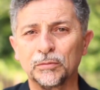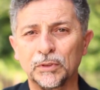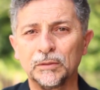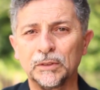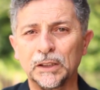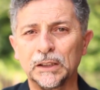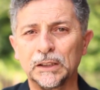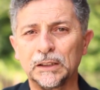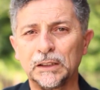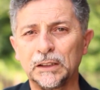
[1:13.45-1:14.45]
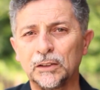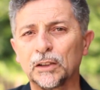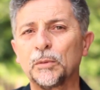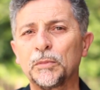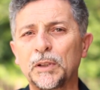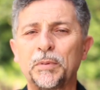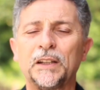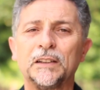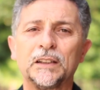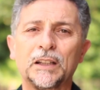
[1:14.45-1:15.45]
and we will show you the birth
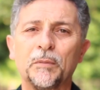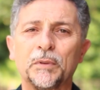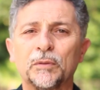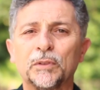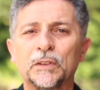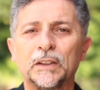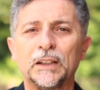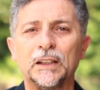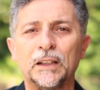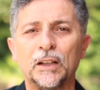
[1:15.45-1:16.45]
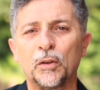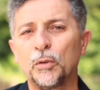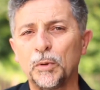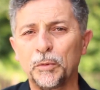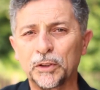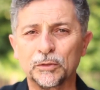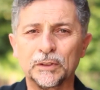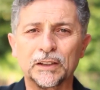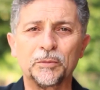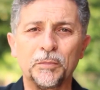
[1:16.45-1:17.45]
moment, the death moment, the
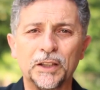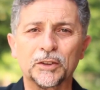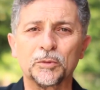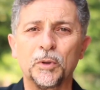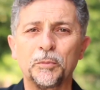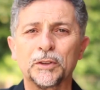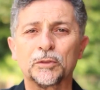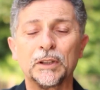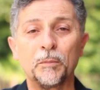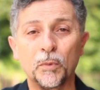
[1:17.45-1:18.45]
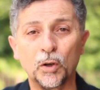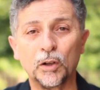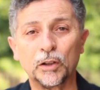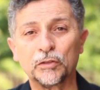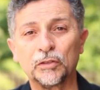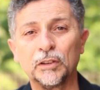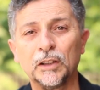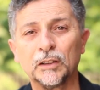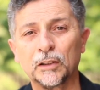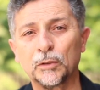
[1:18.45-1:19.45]
physical journey in which you are here on earth and you
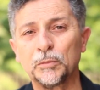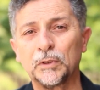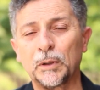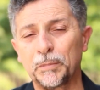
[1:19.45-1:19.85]
have a lot to